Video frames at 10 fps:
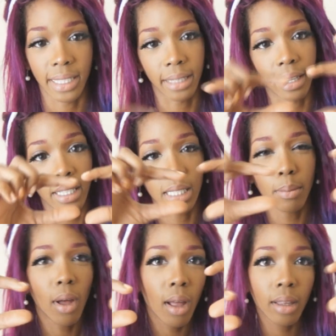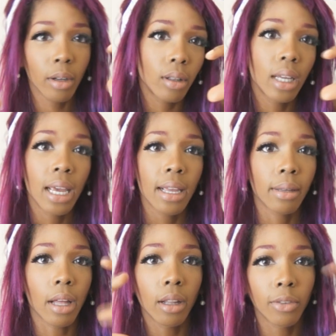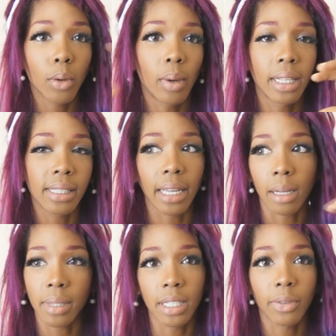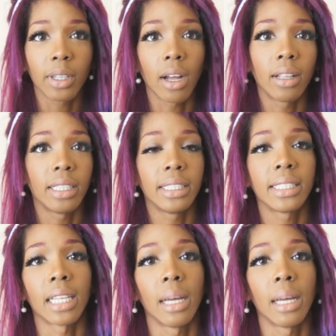It's like that small little colorful one that comes in different colors.